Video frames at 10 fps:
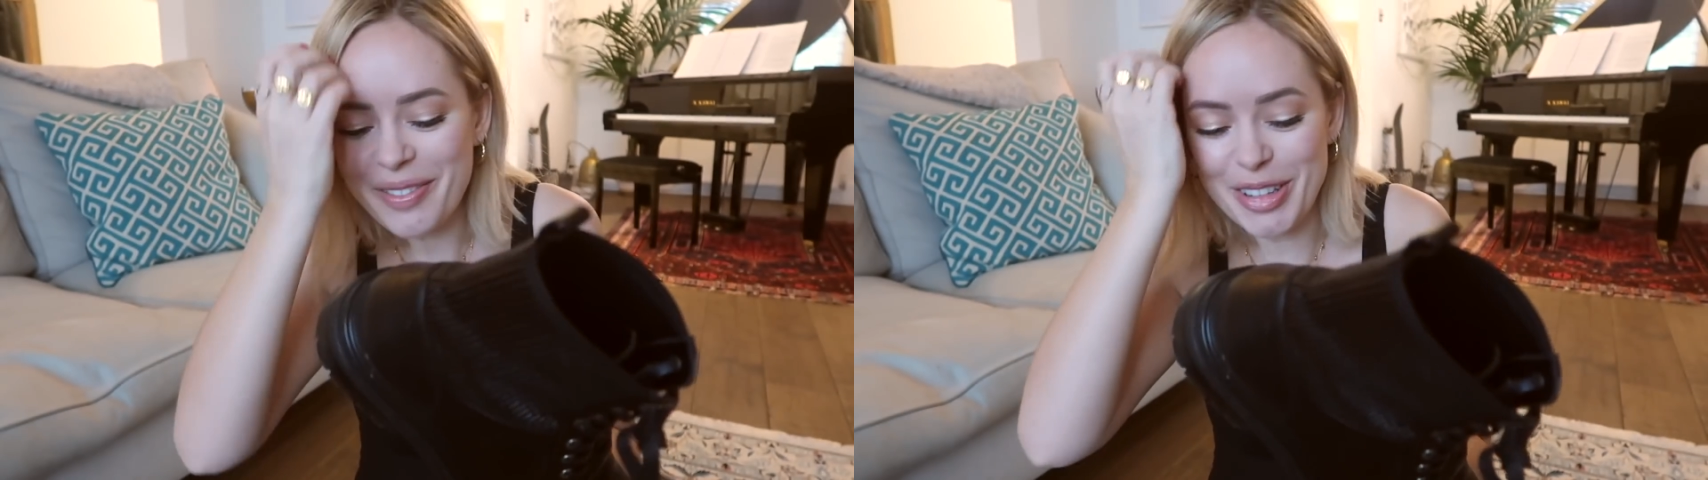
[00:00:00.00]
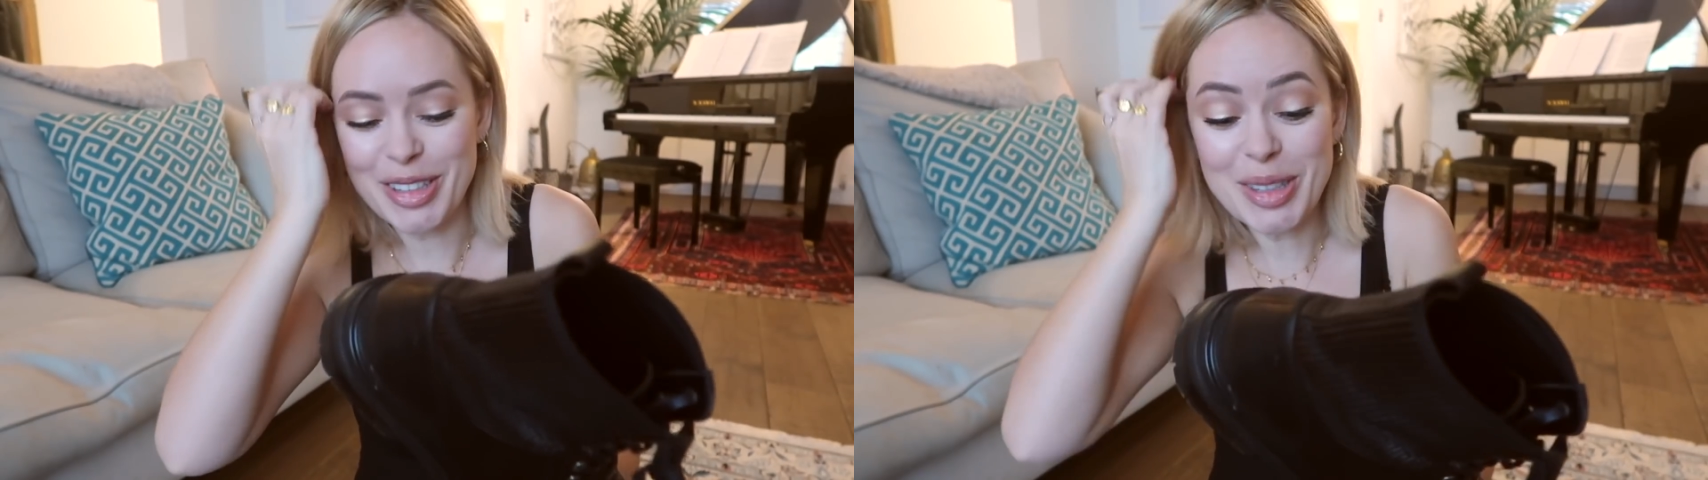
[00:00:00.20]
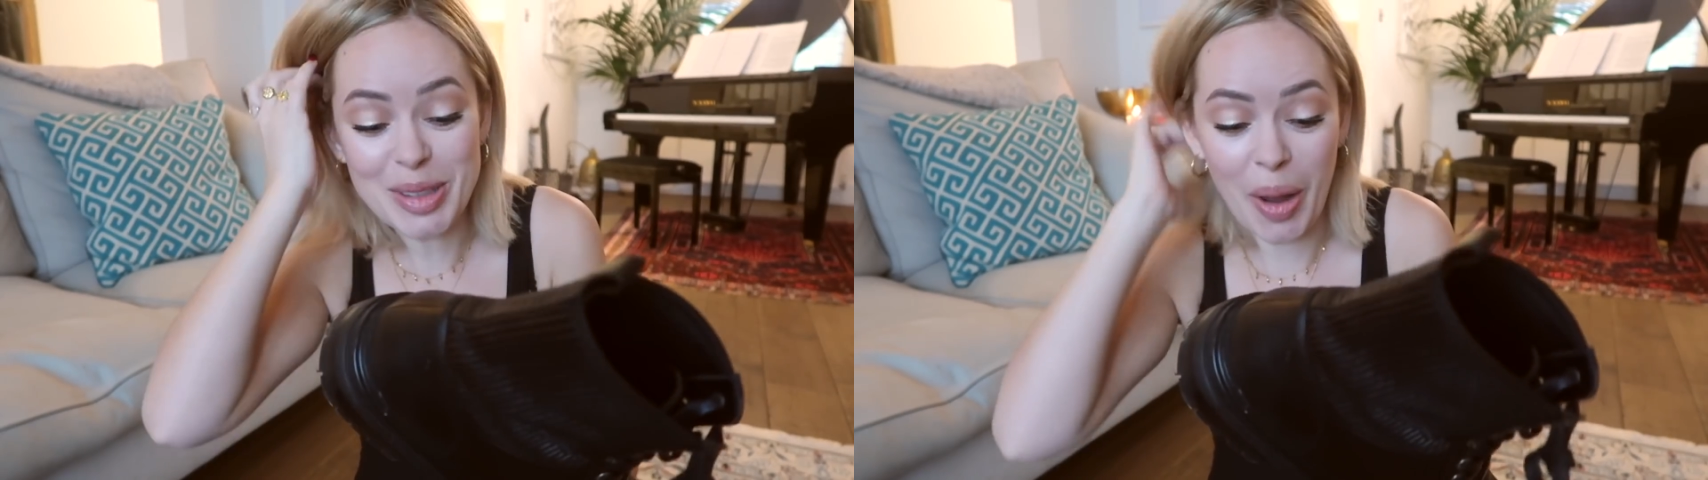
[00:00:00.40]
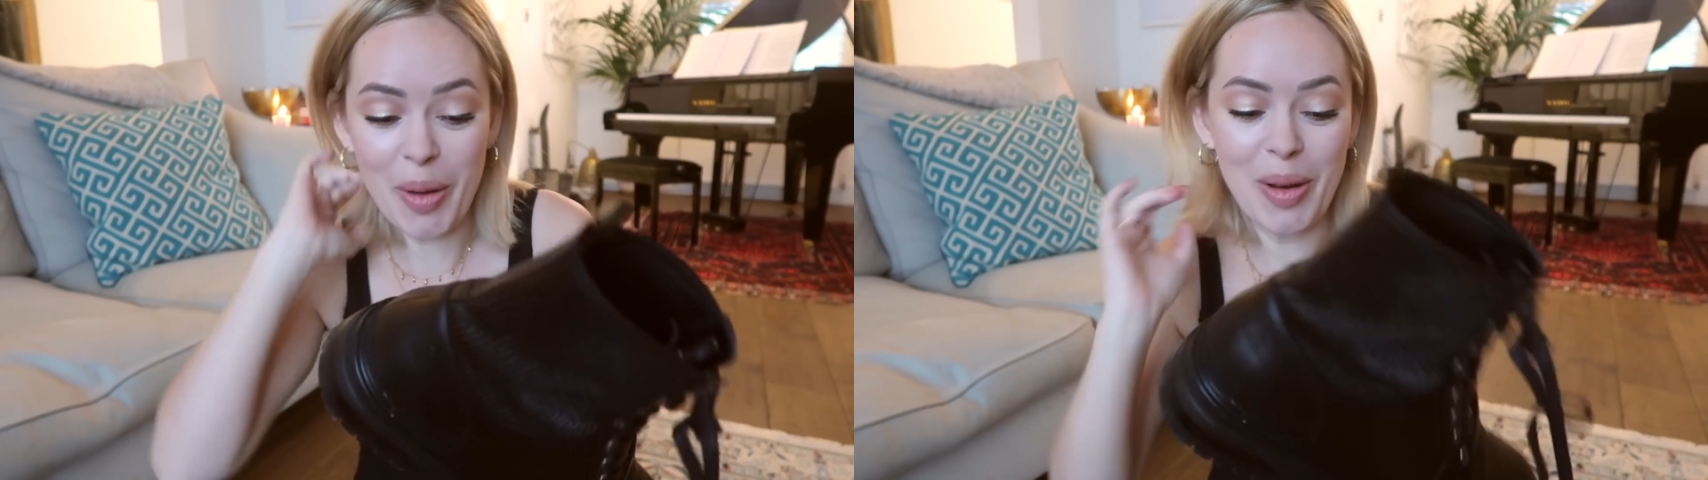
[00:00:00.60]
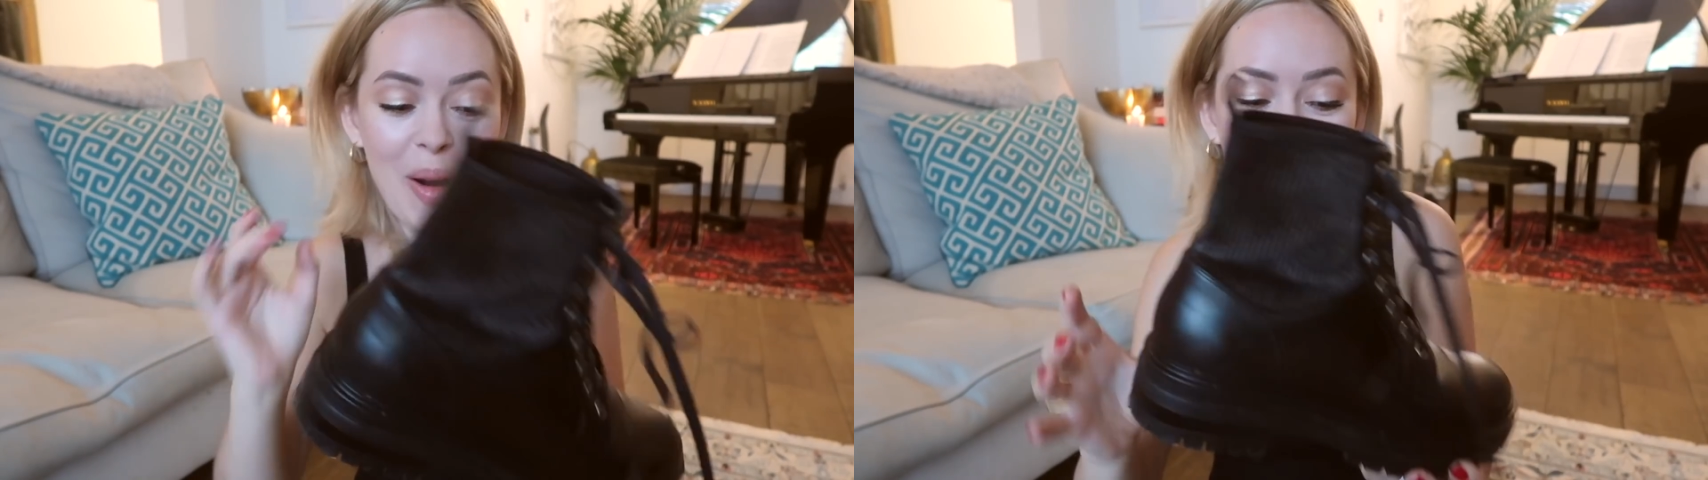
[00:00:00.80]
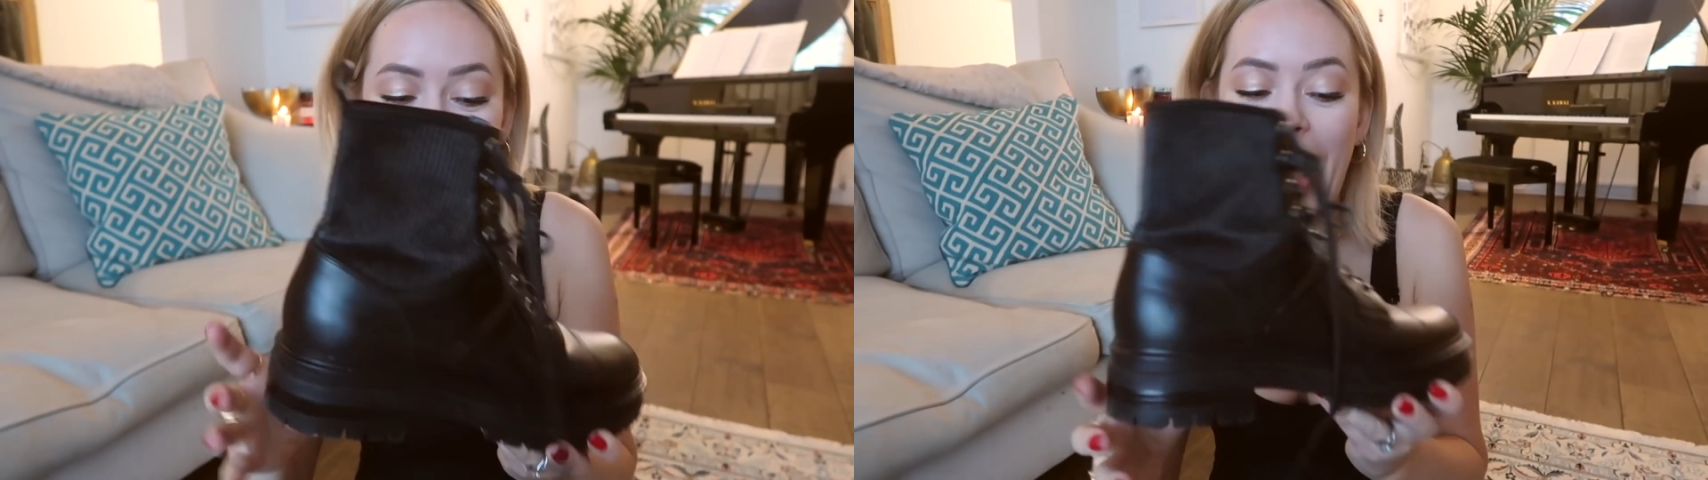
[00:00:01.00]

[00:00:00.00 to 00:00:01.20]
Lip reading: for so long,